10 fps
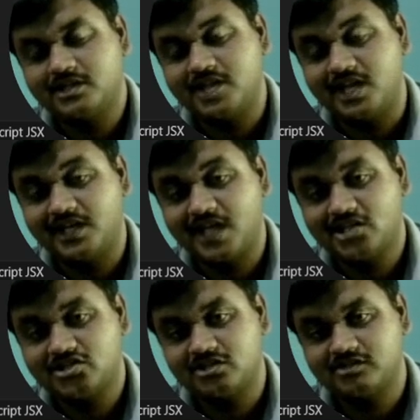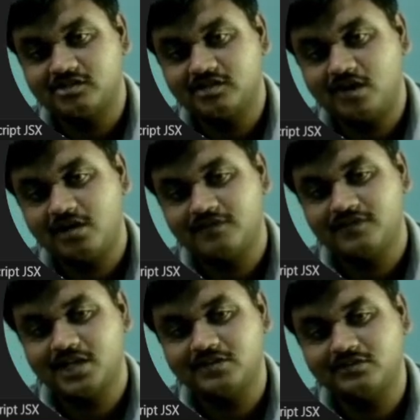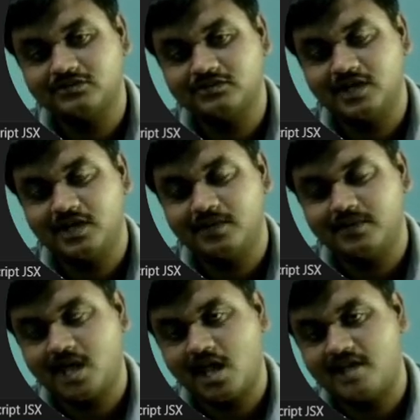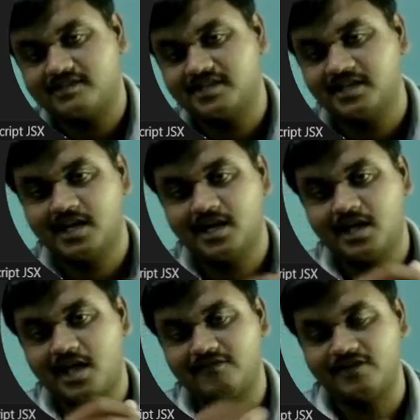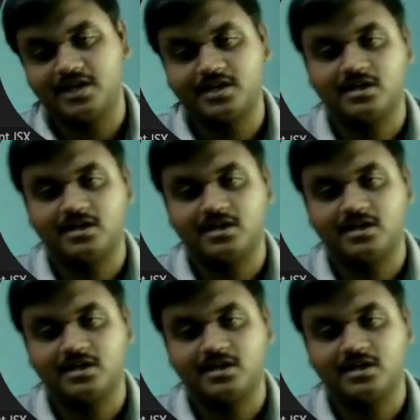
the then catch also, or we can use the async and await